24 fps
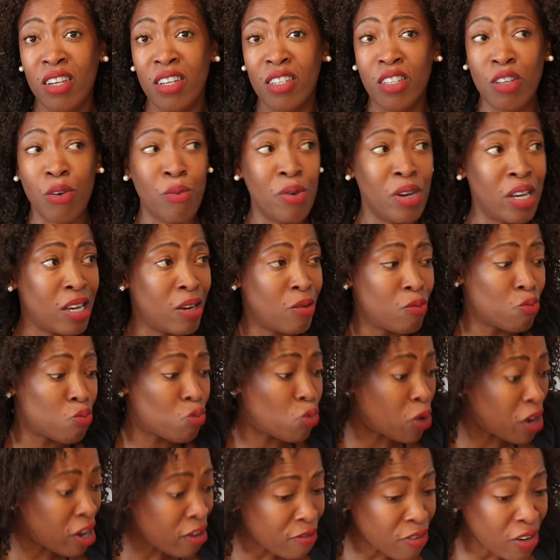So
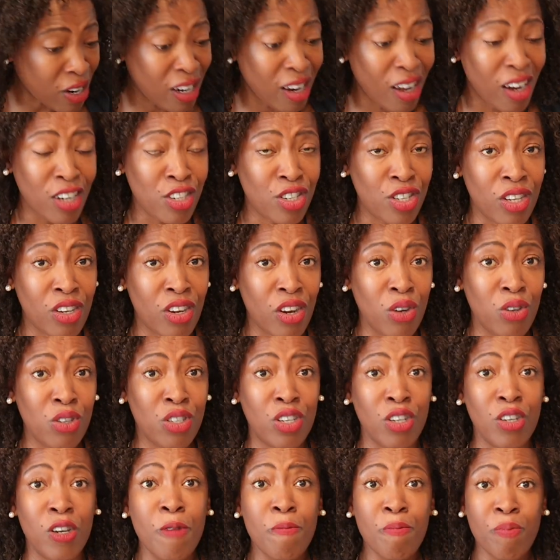whatever class you go
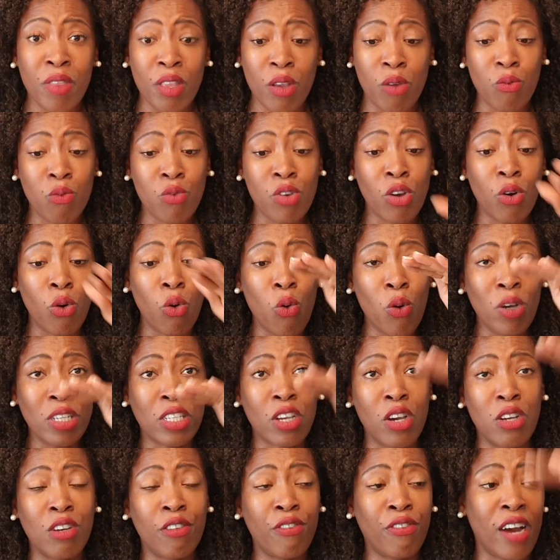to, you're always
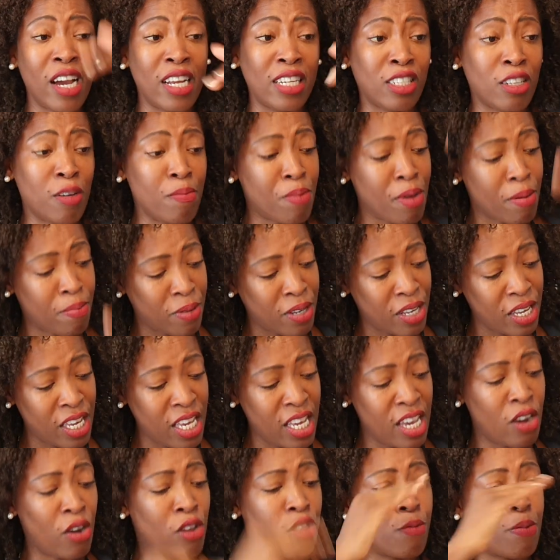going to find some people are
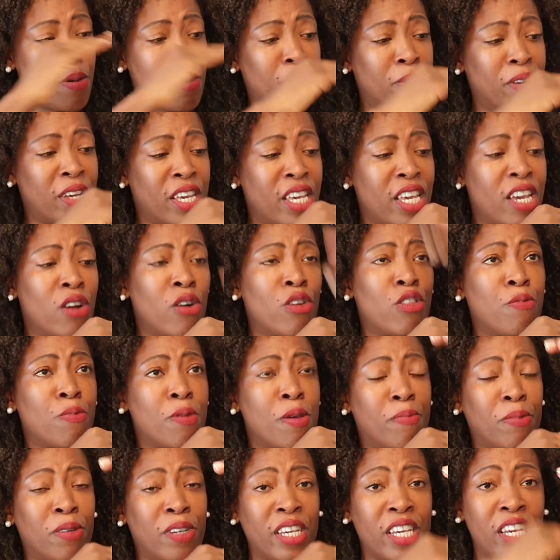here, other people are here, other
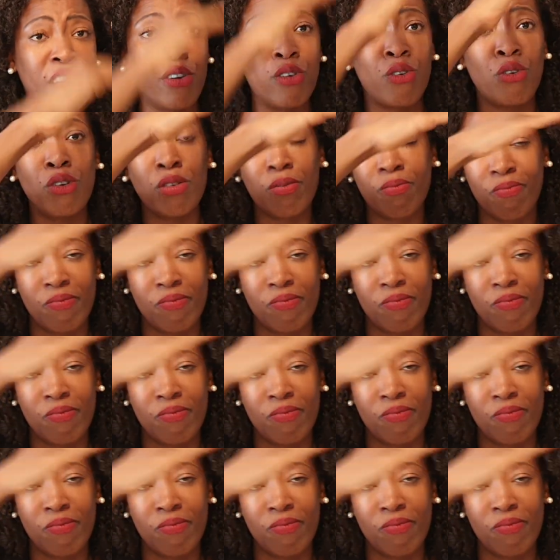people are here.